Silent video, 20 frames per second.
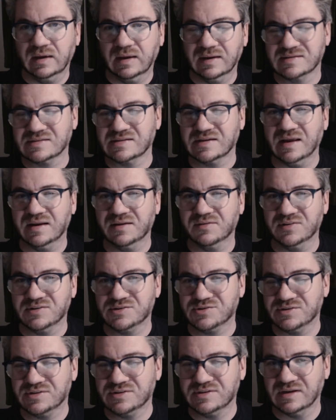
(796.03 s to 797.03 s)
And it's kind of
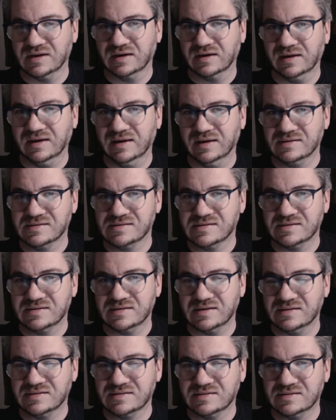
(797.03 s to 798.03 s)
interesting.
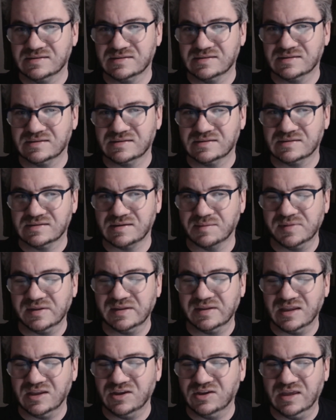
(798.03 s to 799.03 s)
It's something
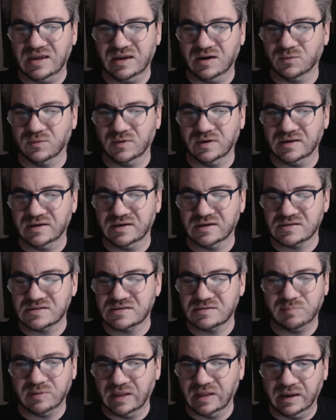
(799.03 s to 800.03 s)
that you can't really
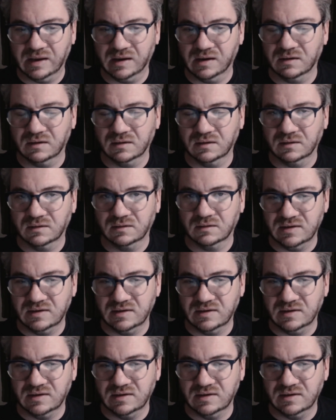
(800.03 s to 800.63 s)
explain.